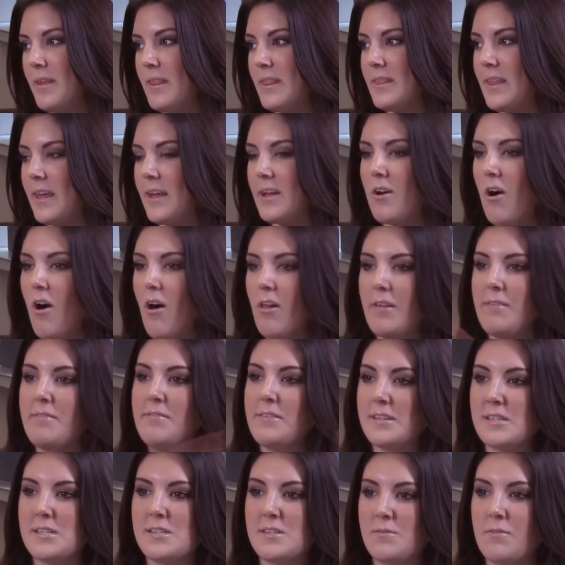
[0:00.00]
and thank all of
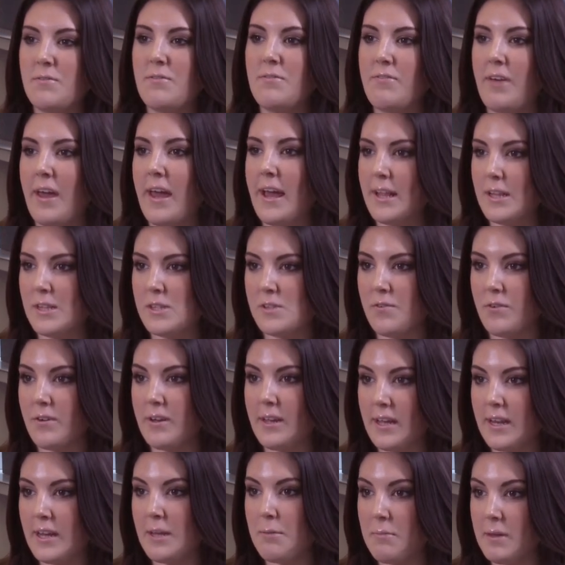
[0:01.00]
these fans for
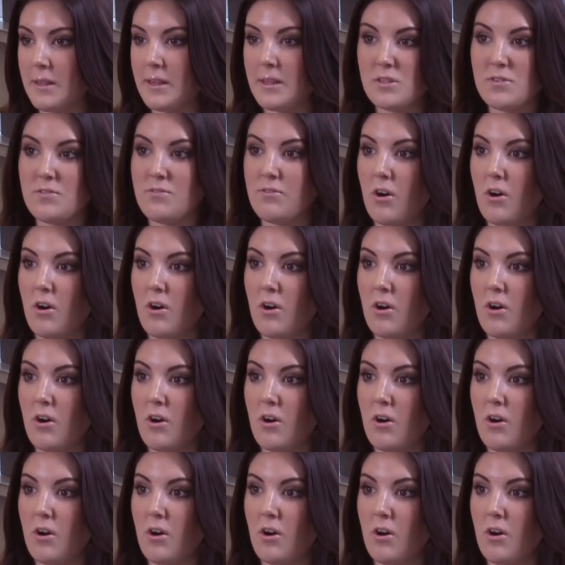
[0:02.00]
getting me this